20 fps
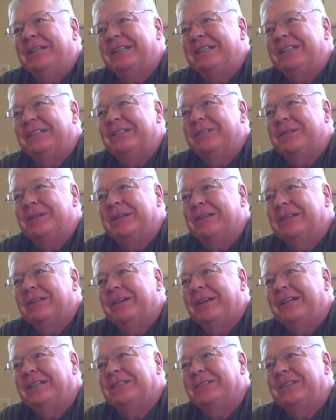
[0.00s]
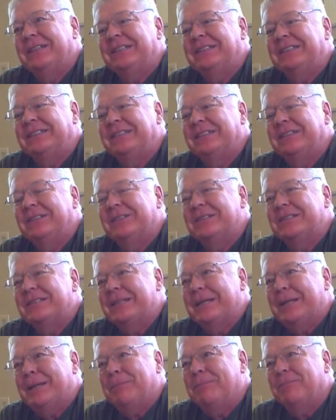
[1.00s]
I can do the graduations and do a
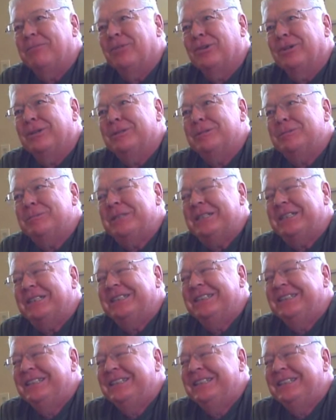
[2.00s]
setup for them and